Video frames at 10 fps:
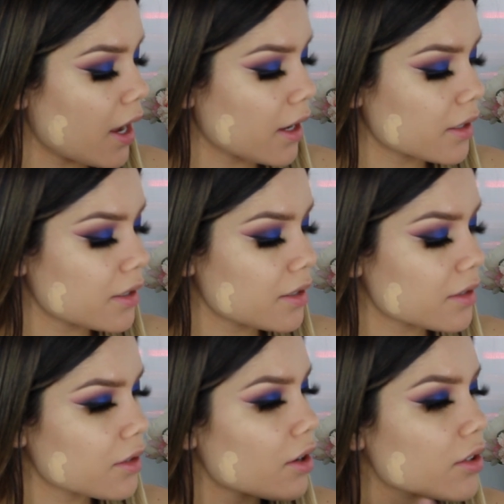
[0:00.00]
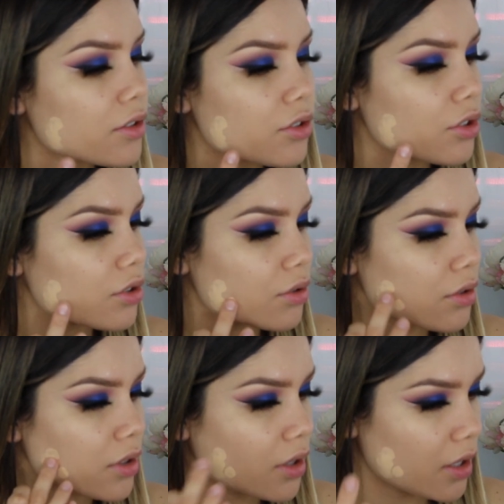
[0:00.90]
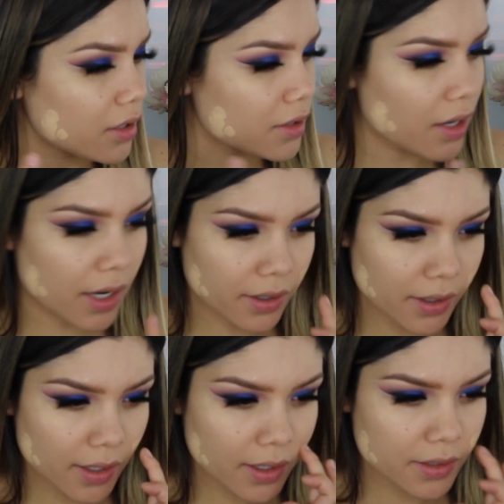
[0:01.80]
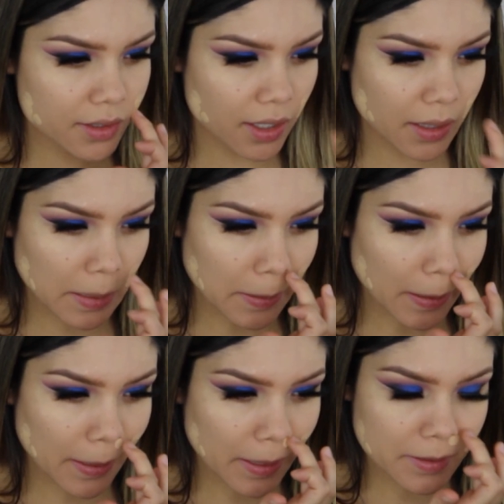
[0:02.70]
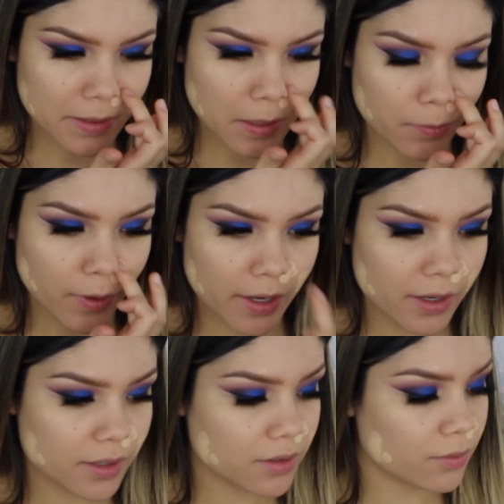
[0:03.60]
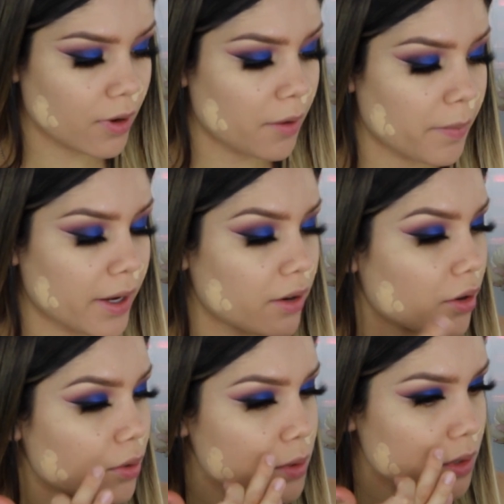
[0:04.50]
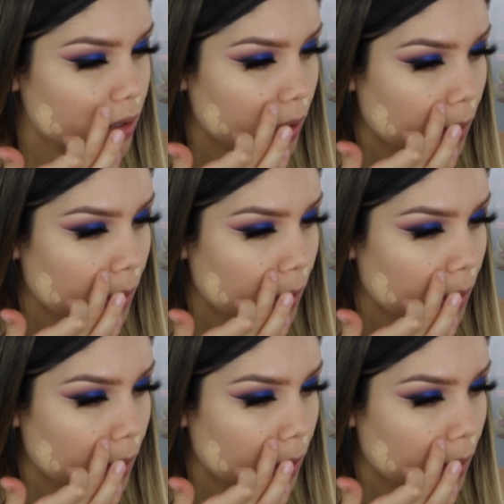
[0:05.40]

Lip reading: acne scars just in these areas, and then like I said, redness around my nose.